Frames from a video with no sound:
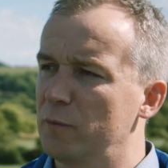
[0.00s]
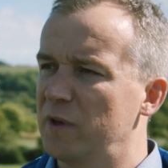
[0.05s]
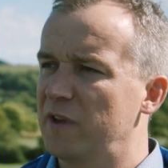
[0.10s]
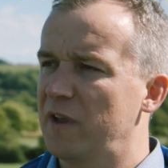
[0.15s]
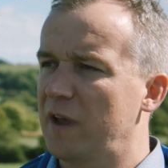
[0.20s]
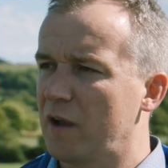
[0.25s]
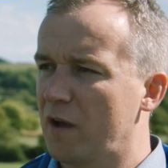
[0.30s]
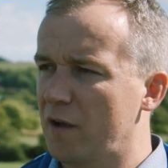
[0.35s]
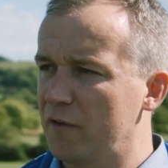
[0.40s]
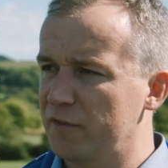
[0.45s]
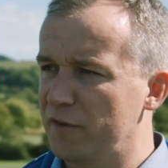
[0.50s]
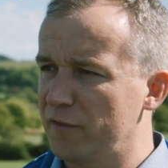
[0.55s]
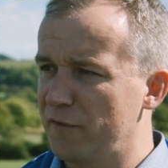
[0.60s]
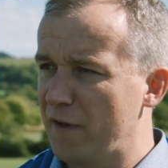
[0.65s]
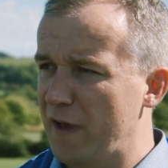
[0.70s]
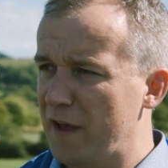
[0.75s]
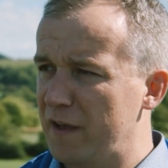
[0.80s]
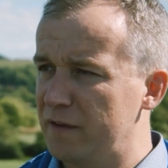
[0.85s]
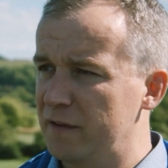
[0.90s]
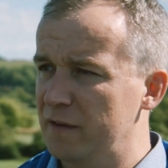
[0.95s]
we take off the
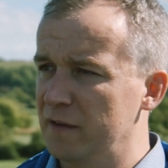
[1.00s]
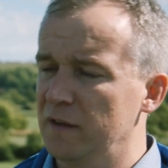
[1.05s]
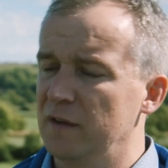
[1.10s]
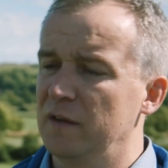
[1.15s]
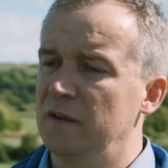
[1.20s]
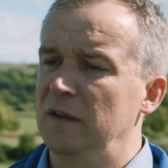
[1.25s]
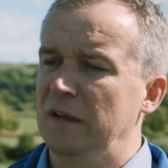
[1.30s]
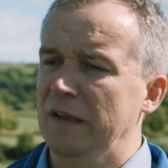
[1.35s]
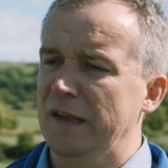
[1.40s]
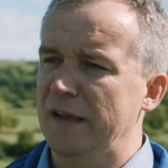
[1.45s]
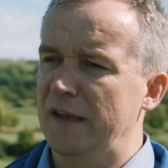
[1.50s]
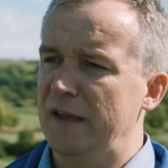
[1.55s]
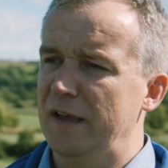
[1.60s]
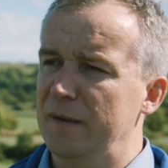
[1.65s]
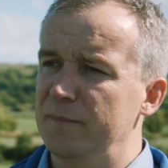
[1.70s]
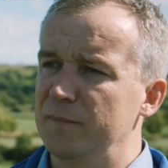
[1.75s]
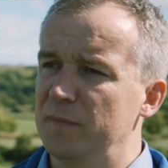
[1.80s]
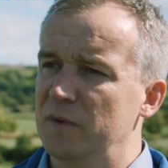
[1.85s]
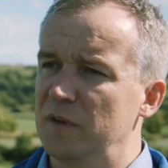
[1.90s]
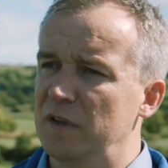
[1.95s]
fat.
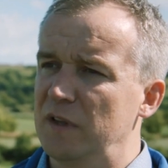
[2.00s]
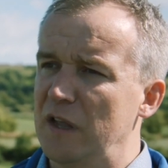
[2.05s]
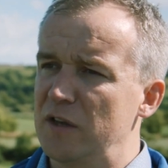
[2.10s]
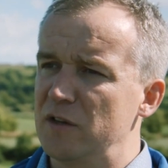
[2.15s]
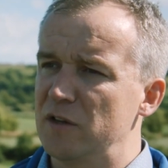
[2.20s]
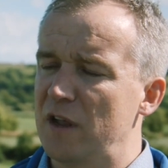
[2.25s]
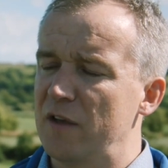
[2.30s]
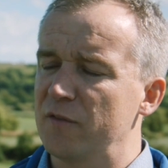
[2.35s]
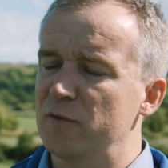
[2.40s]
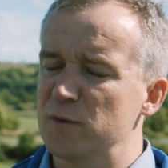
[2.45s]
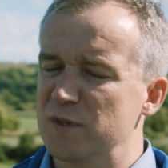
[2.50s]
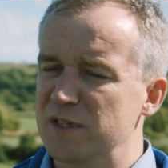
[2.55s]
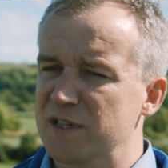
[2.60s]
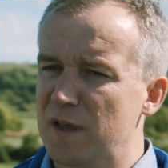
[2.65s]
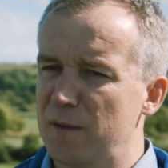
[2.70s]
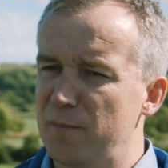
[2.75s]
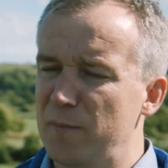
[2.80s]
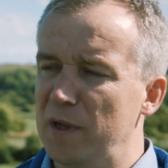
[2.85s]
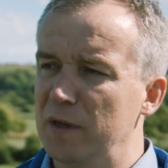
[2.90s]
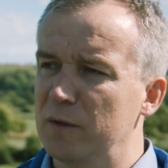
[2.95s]
Then you're left with
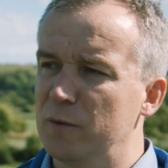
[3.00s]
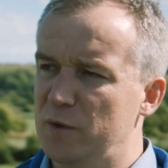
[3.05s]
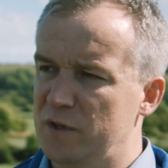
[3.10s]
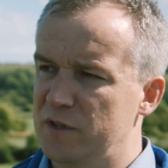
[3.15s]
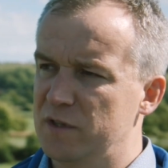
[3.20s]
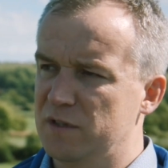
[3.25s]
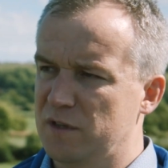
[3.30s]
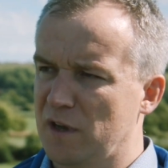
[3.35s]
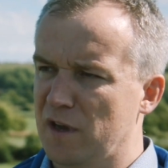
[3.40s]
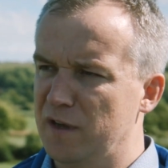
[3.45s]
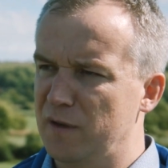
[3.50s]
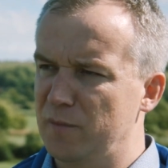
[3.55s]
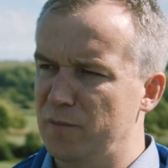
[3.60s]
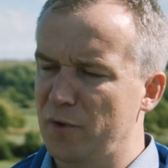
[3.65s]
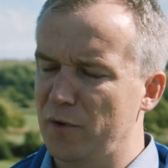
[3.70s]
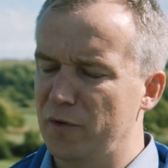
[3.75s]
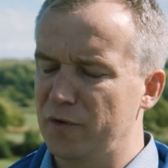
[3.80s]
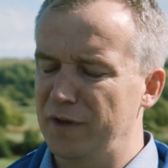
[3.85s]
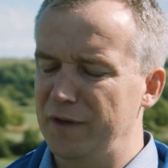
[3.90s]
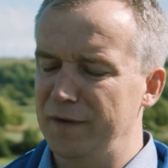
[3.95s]
skim milk, which is high in
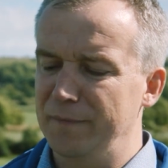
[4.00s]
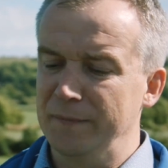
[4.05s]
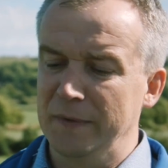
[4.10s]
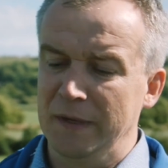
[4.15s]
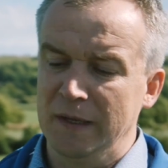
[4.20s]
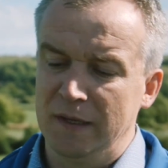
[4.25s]
protein.